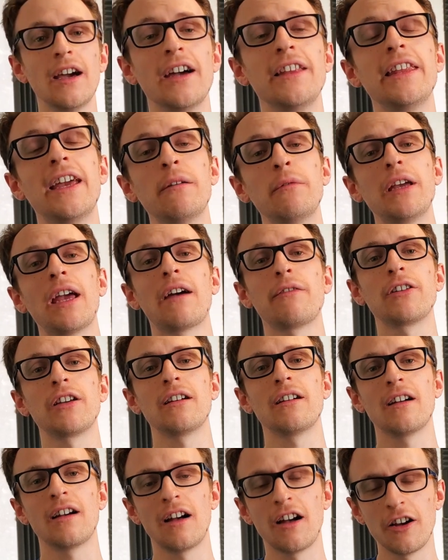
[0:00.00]
And there we have it.
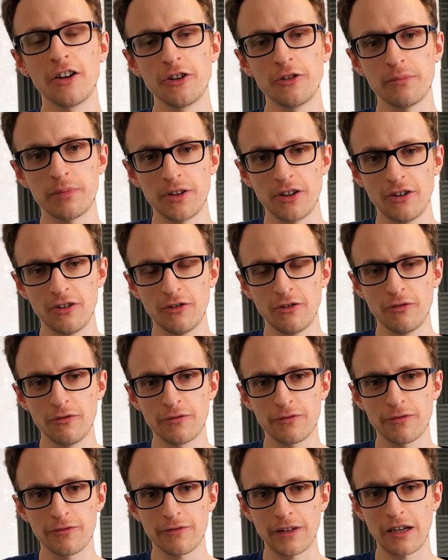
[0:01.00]
I hope
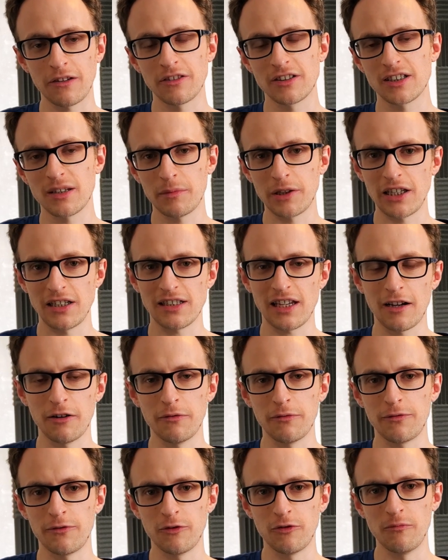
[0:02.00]
you've found some of these
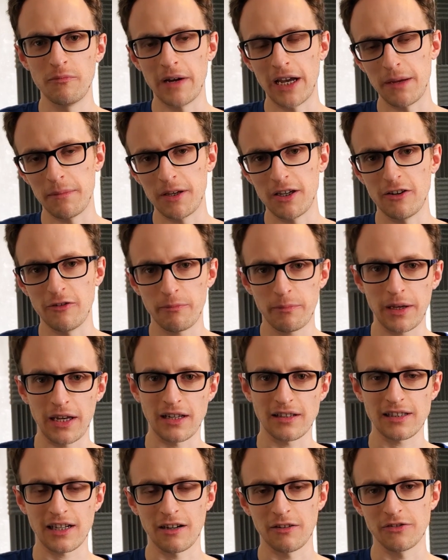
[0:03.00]
helpful. Maybe you've
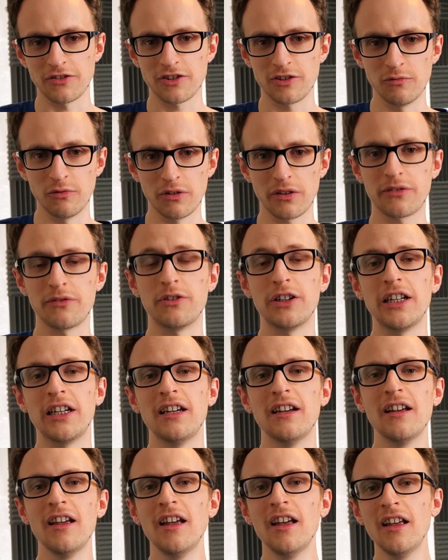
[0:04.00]
picked out two or
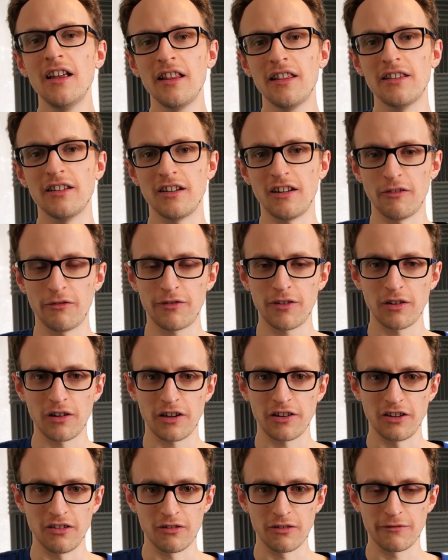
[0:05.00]
three that you feel
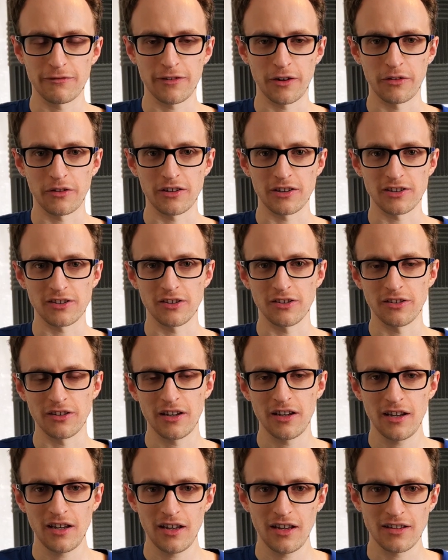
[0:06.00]
like you could focus on
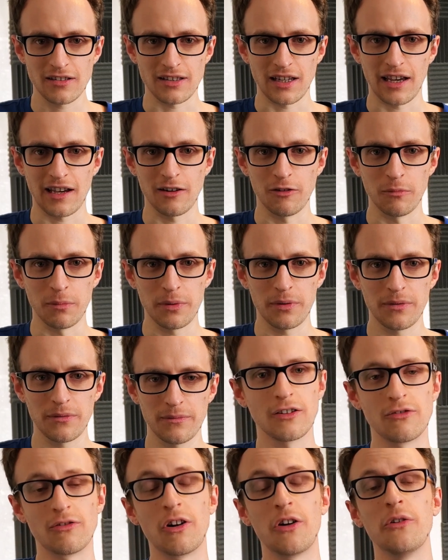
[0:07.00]
to help
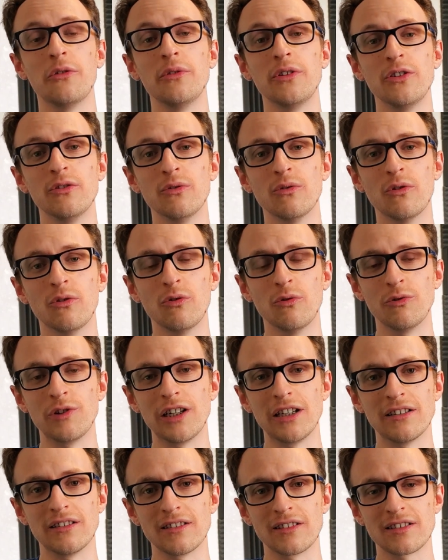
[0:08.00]
grow your
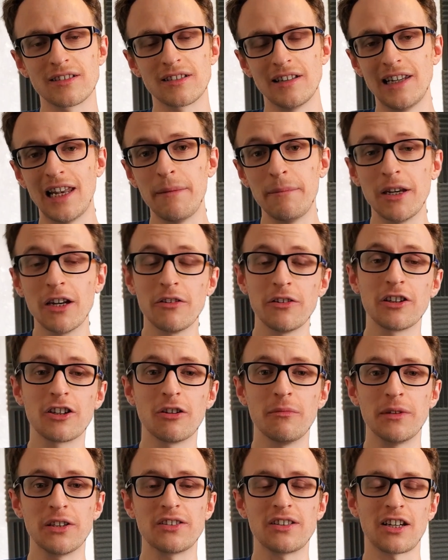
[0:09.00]
audience. Let me know in the
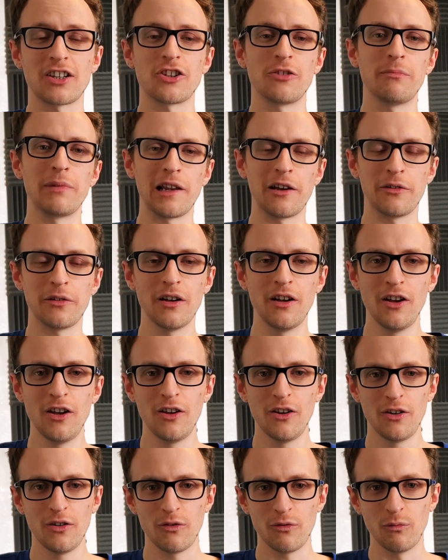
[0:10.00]
comments section below
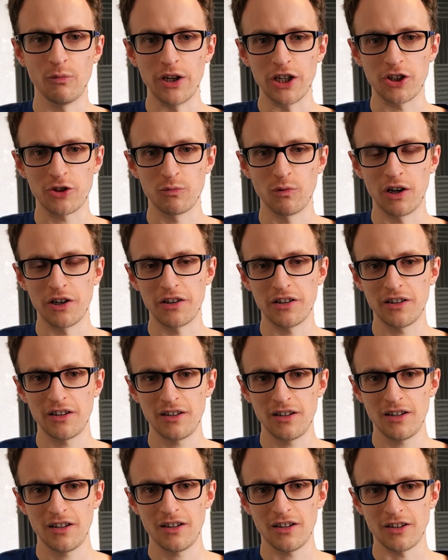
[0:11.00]
which one
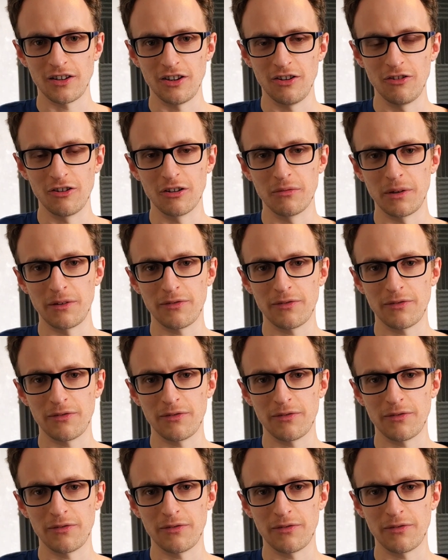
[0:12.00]
are you going to